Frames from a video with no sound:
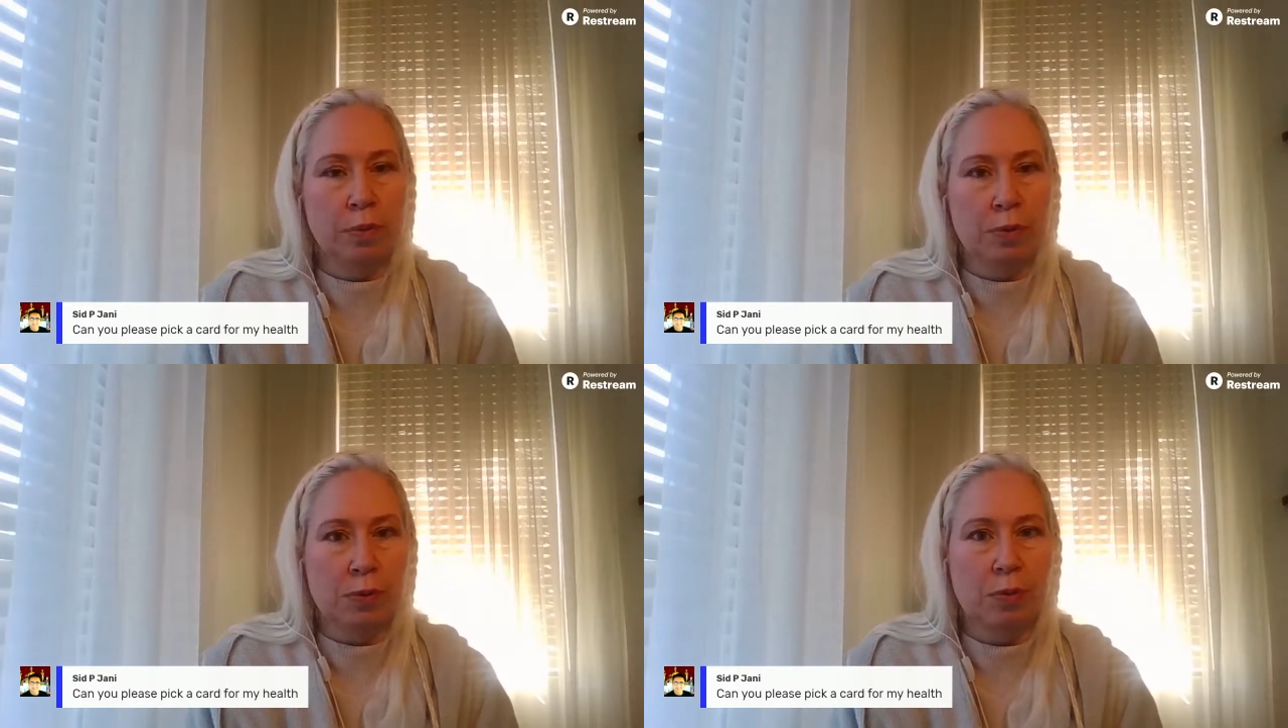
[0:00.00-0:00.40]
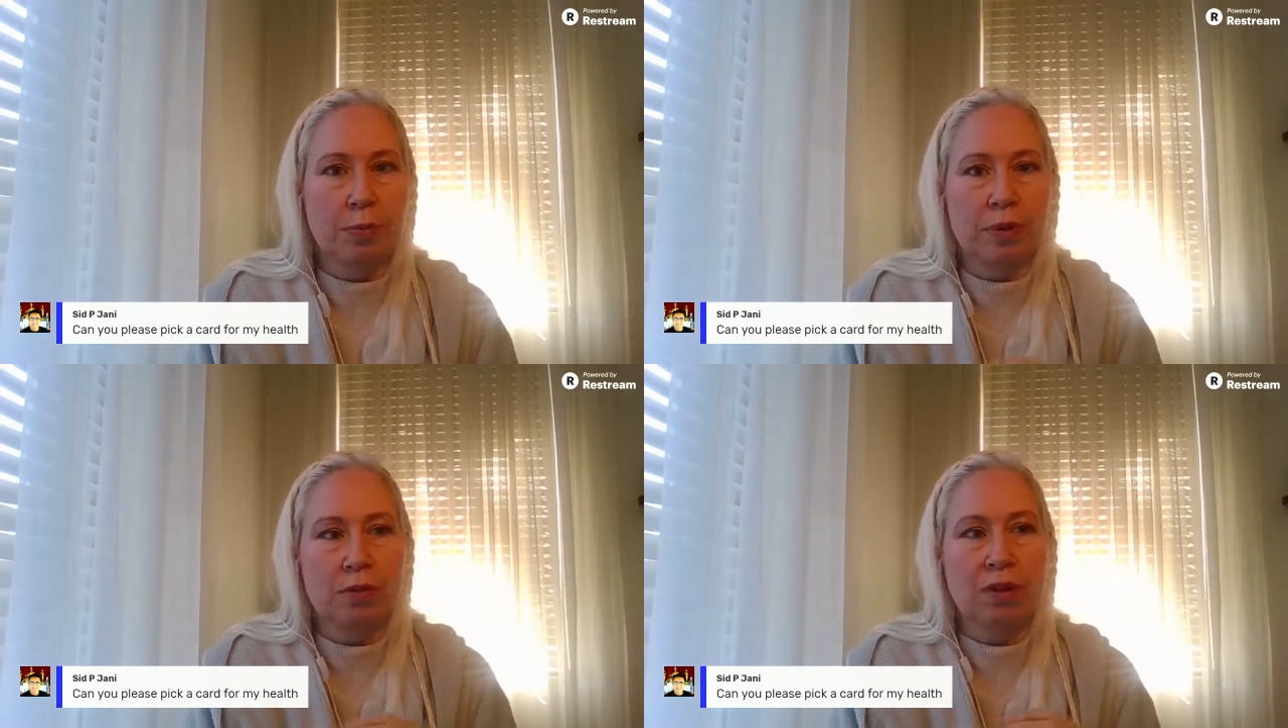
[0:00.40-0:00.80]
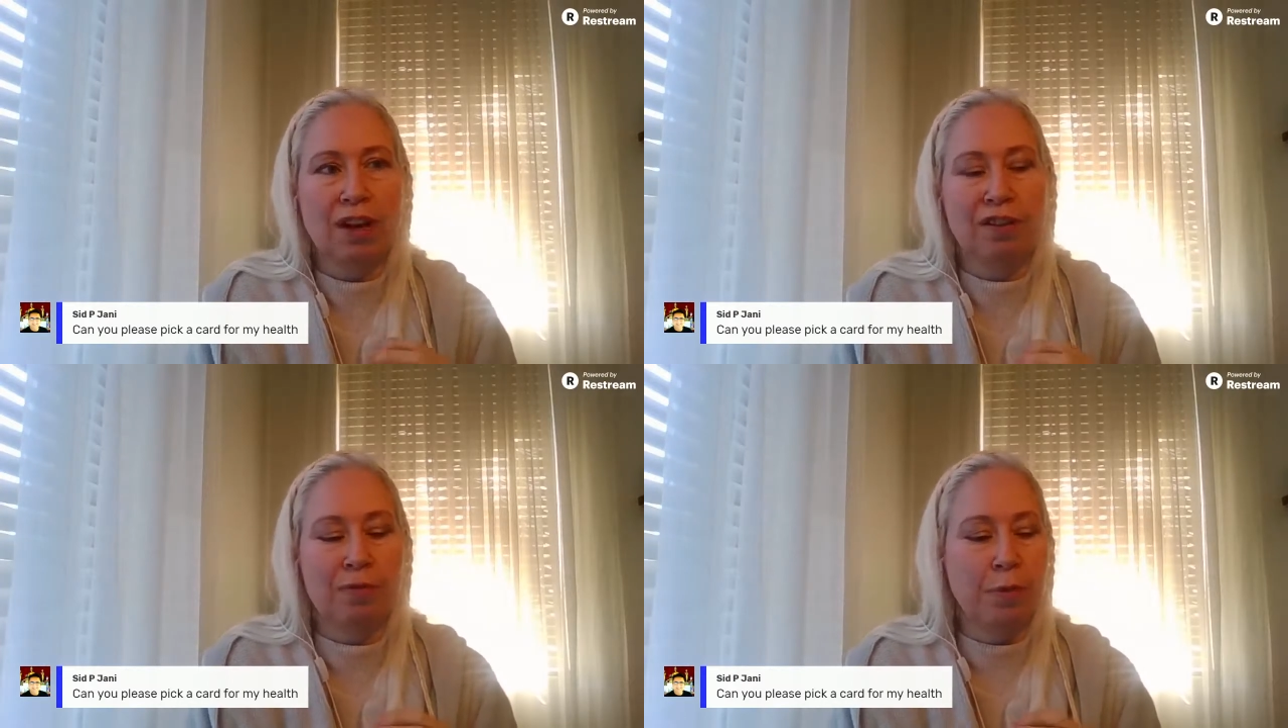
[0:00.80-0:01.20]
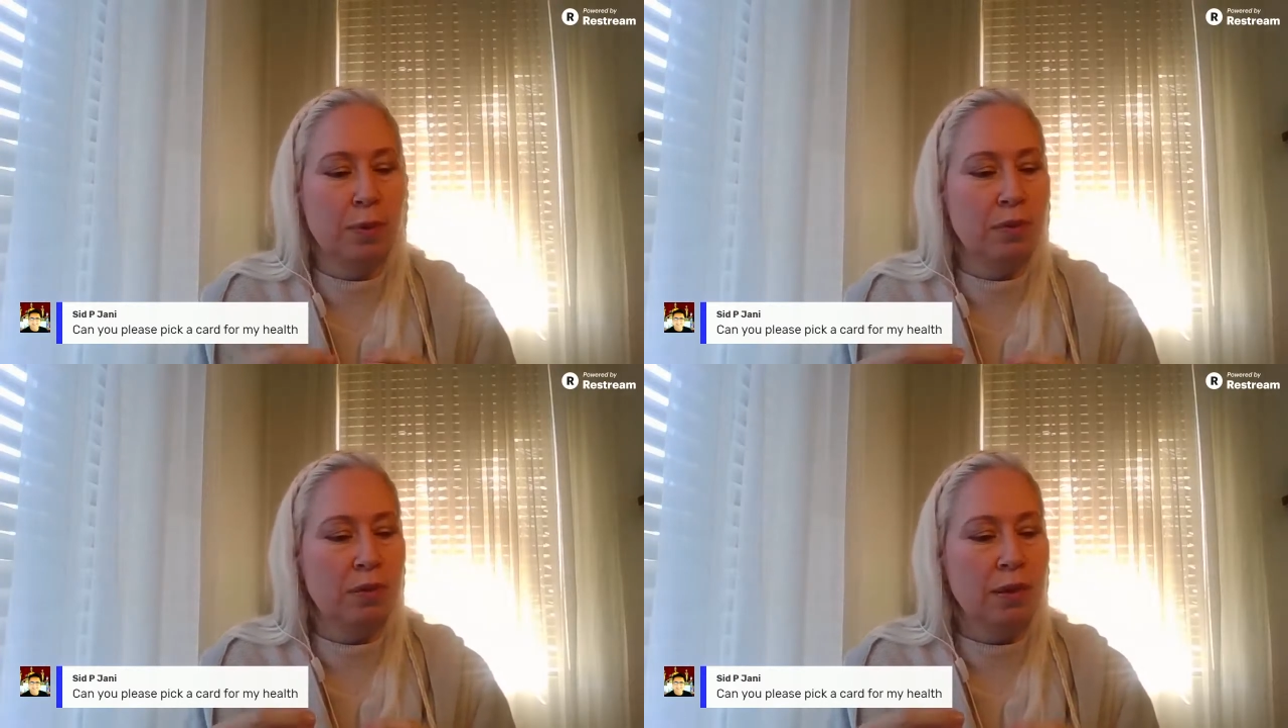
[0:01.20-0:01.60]
But you have both
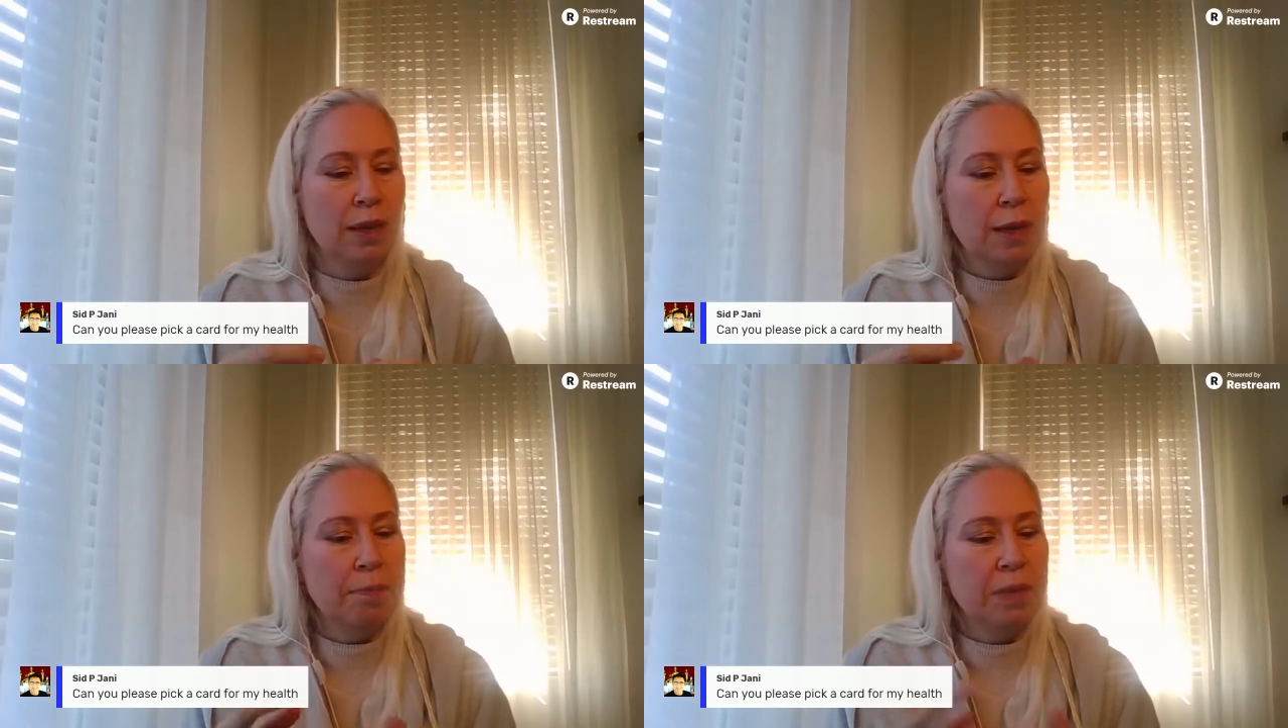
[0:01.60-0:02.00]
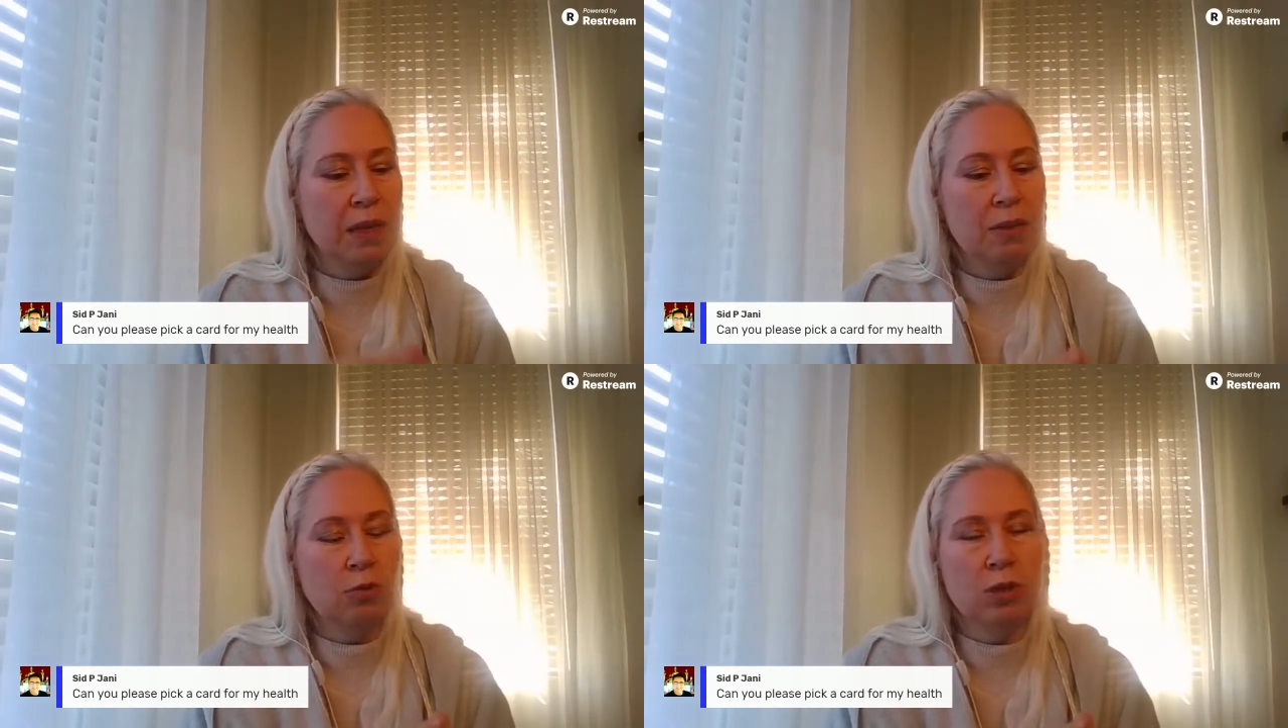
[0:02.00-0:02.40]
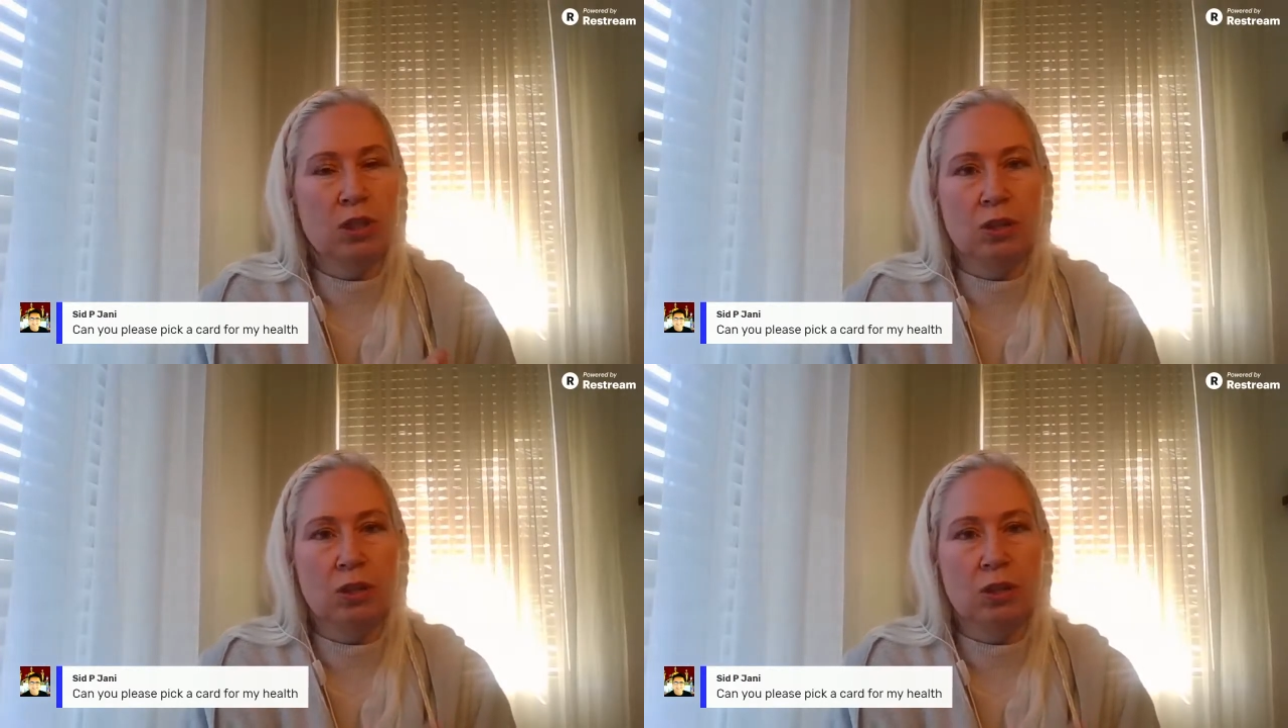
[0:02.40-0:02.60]
the intuition